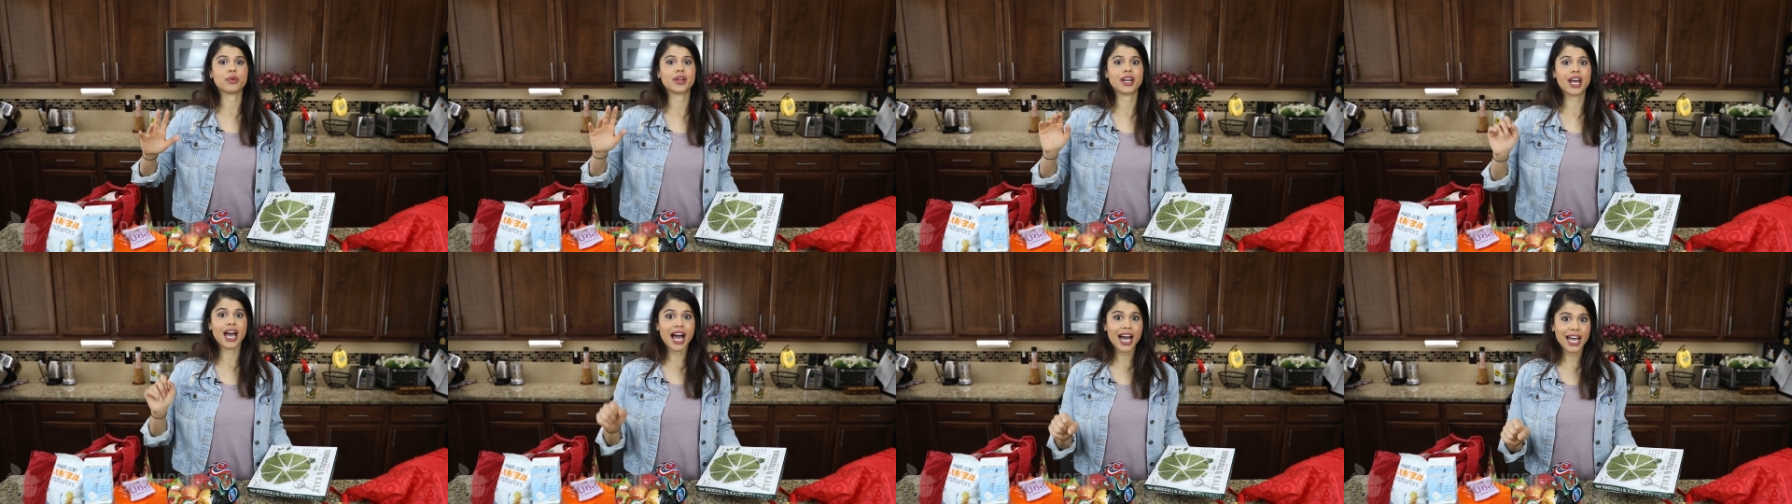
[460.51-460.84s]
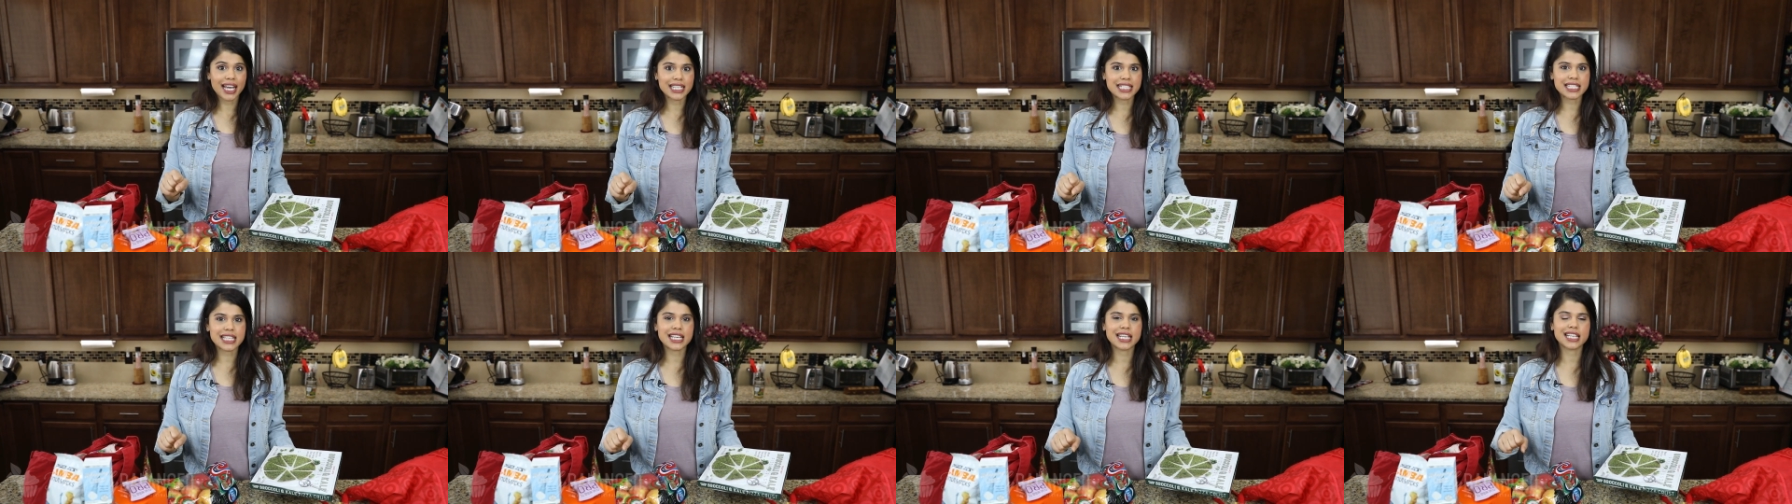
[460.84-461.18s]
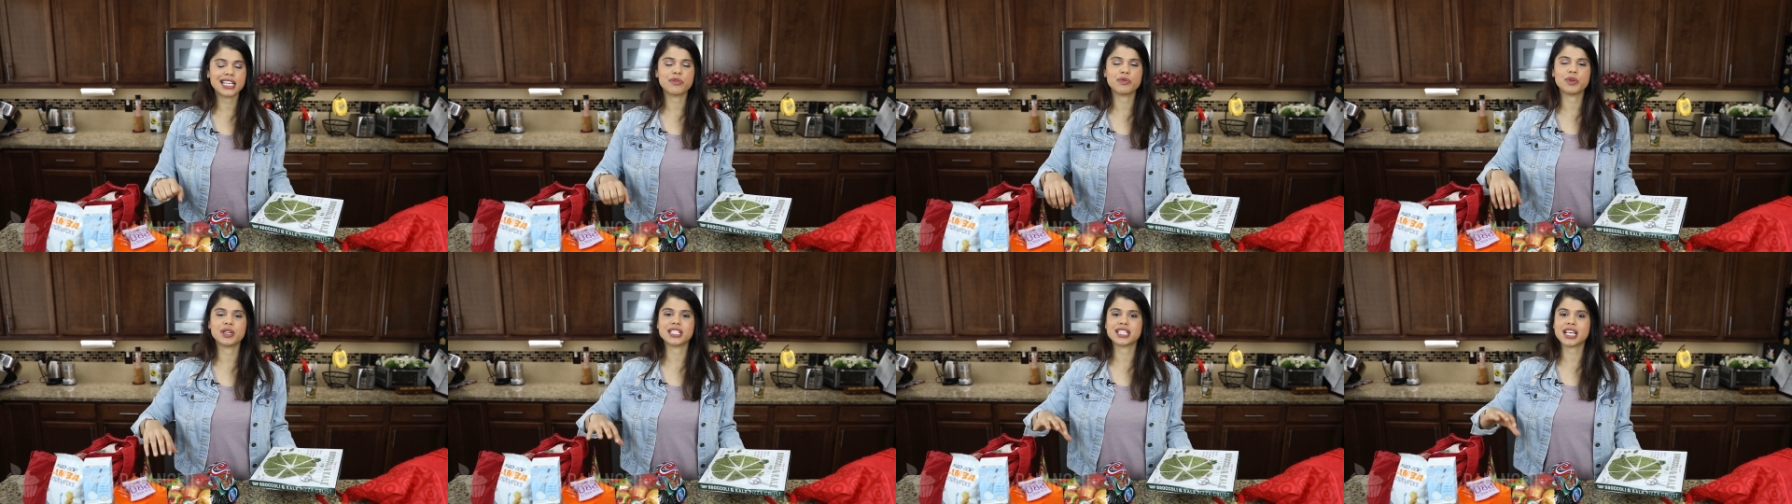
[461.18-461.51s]
What I
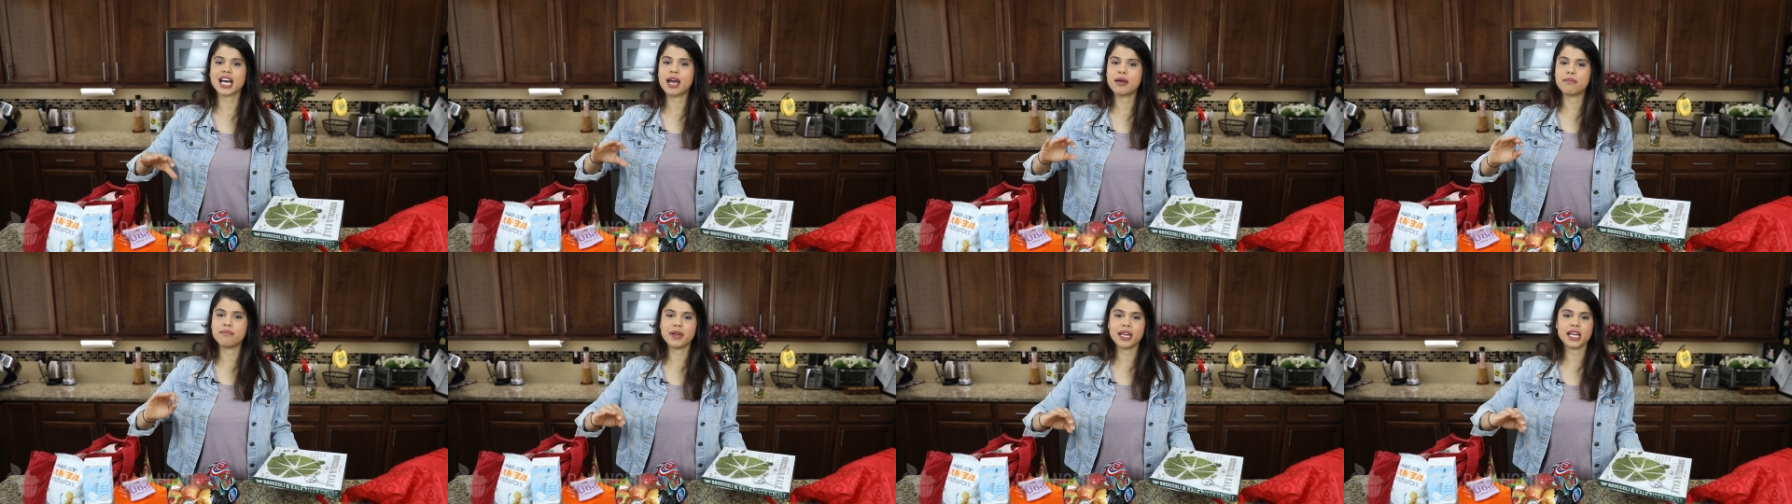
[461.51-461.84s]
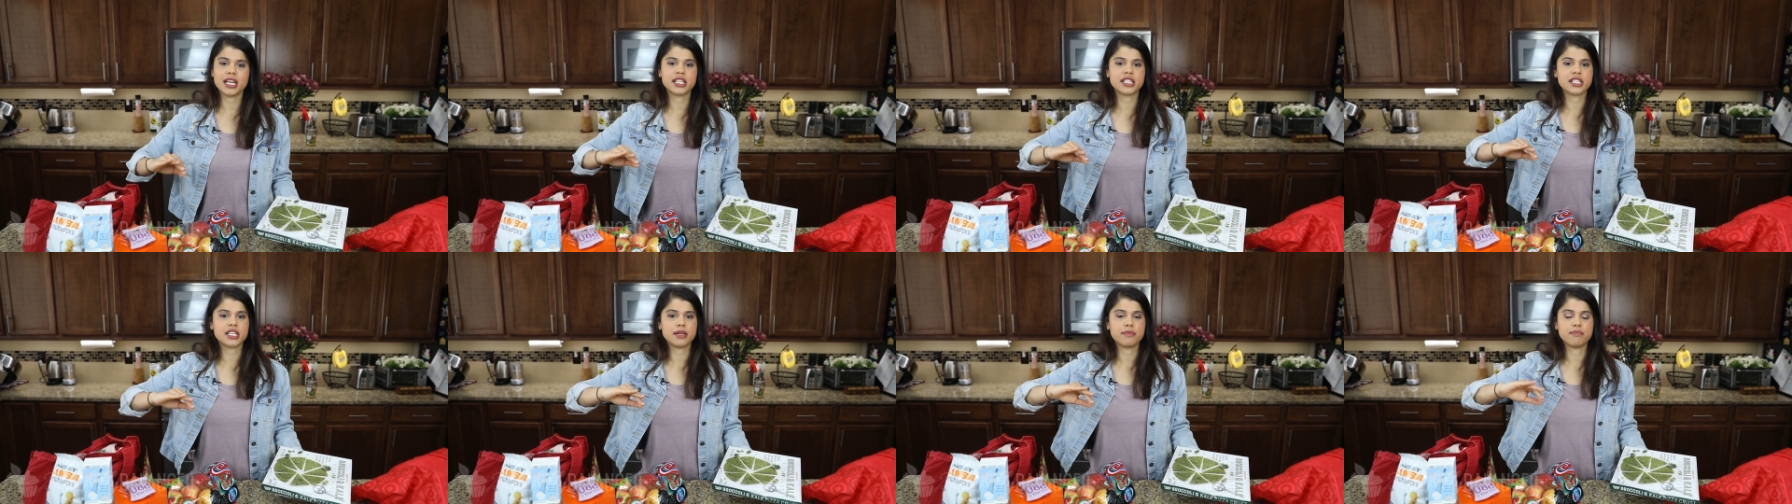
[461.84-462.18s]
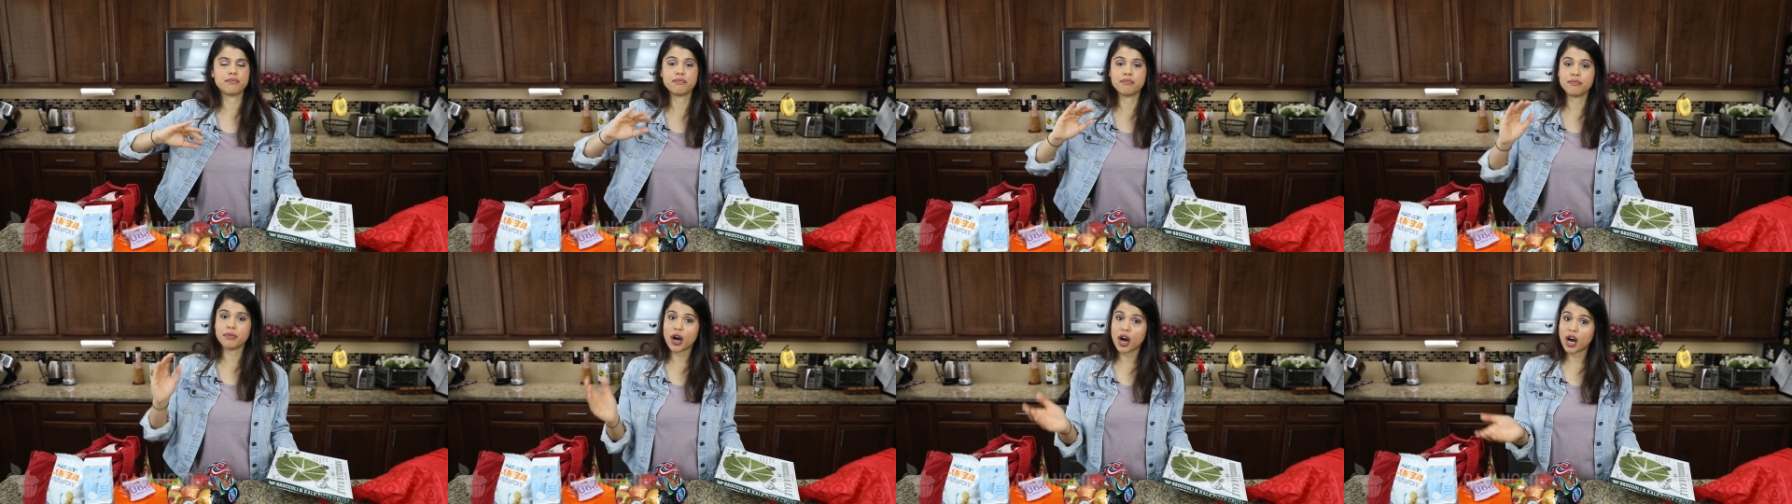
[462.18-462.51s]
did was I baked
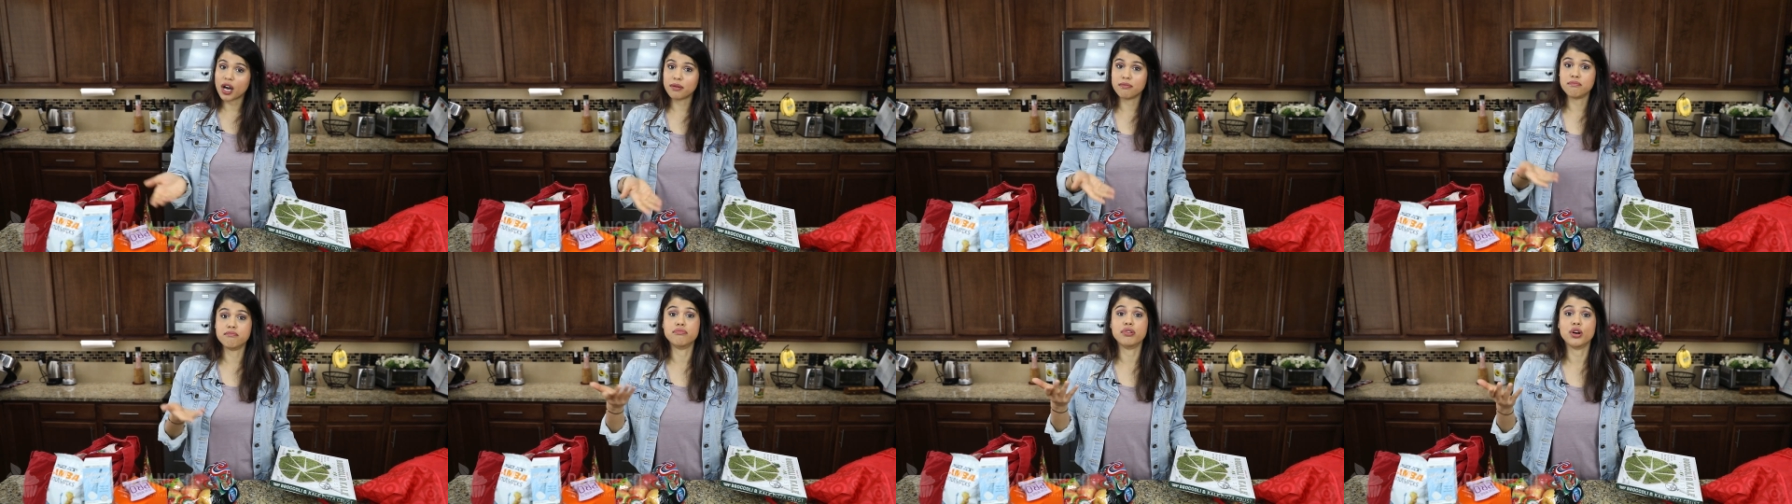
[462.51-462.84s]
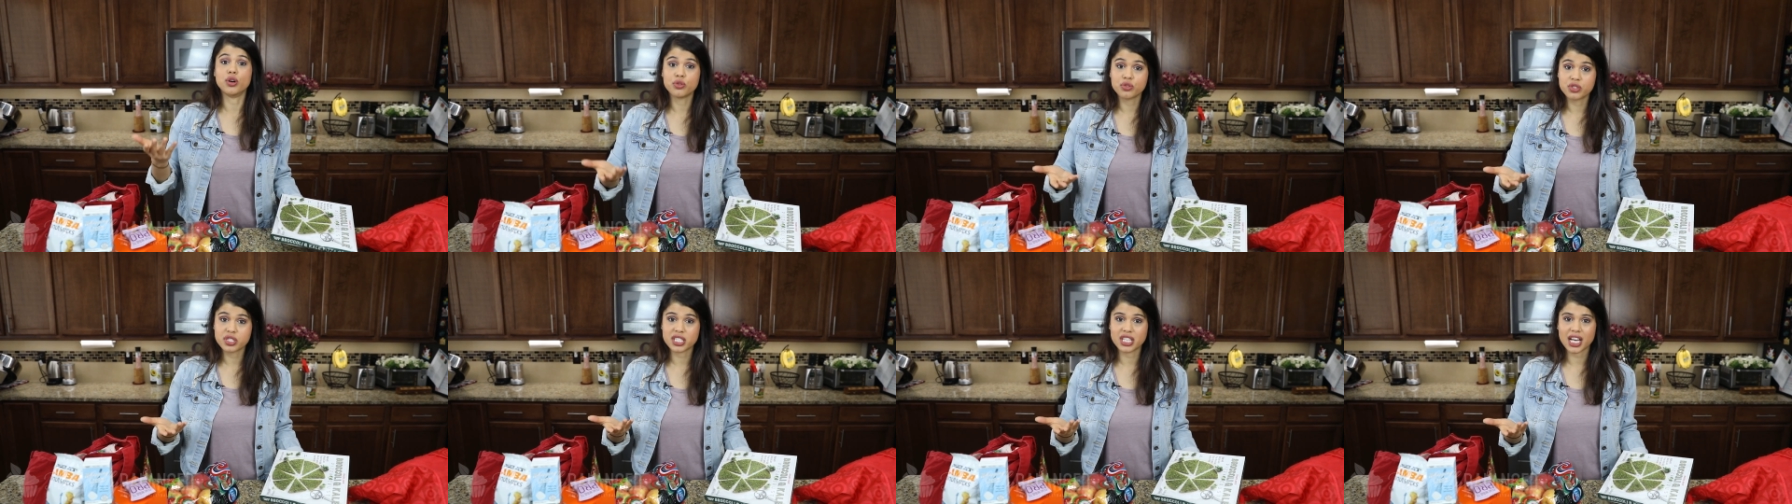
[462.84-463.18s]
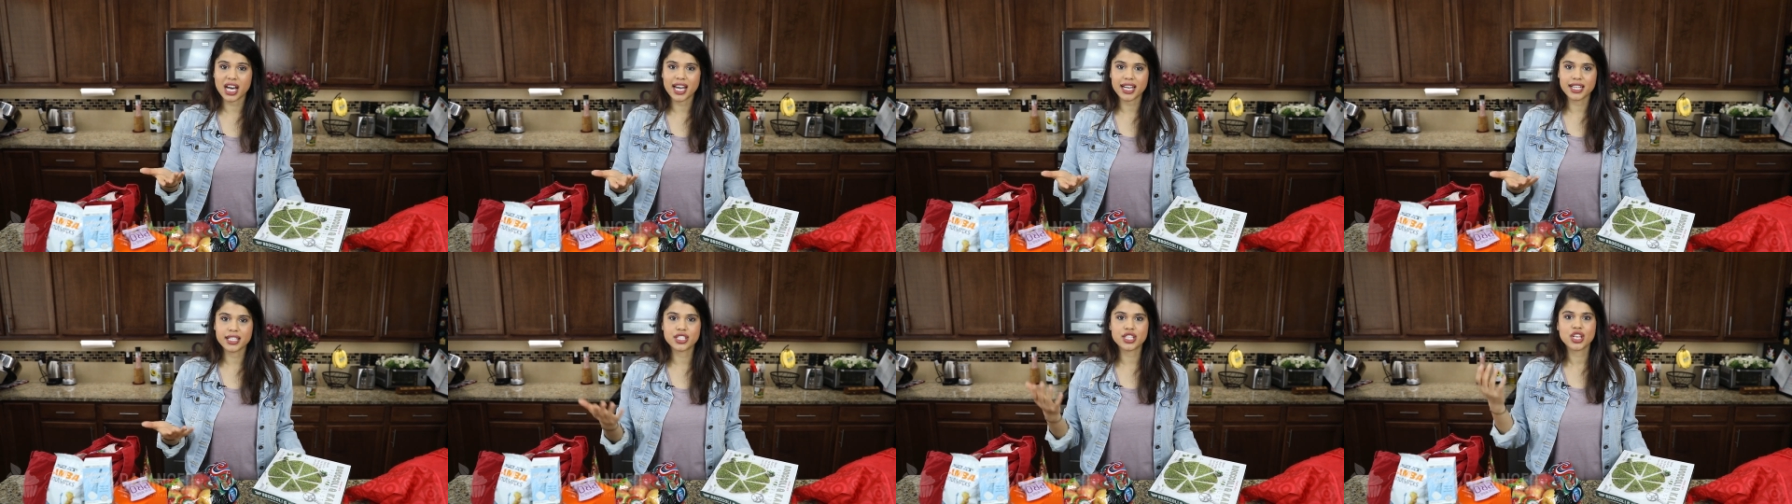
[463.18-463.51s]
it on both
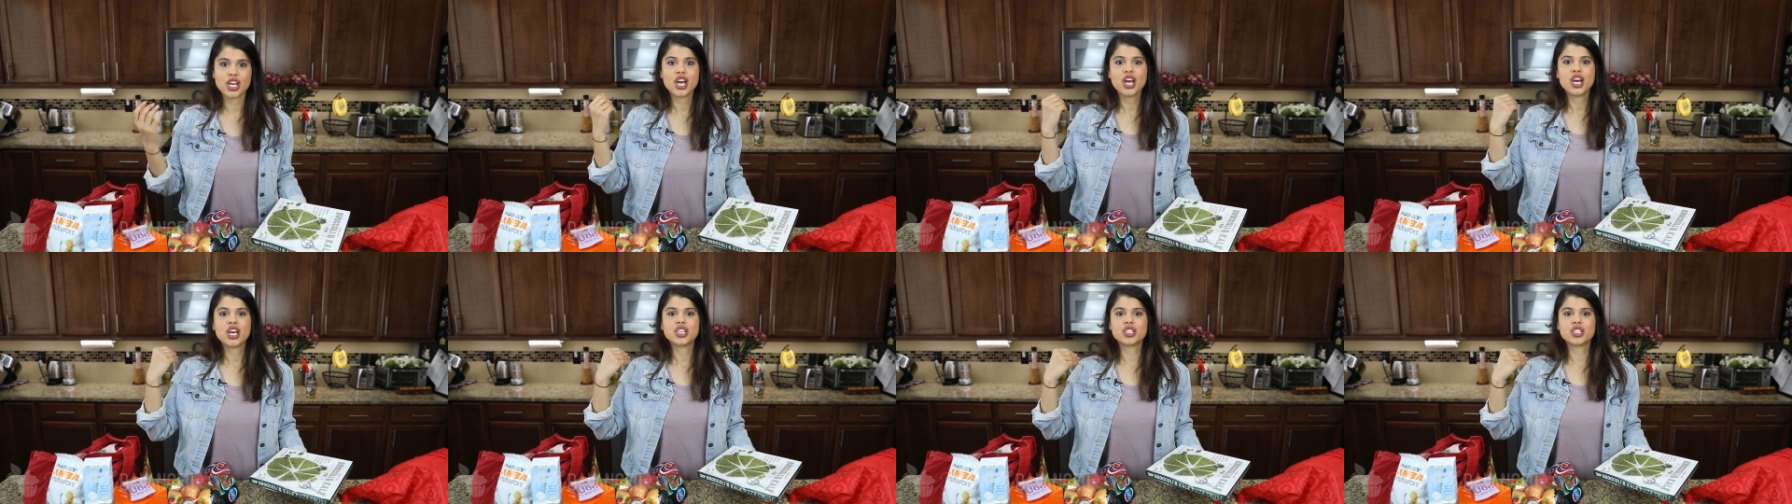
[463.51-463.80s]
sides,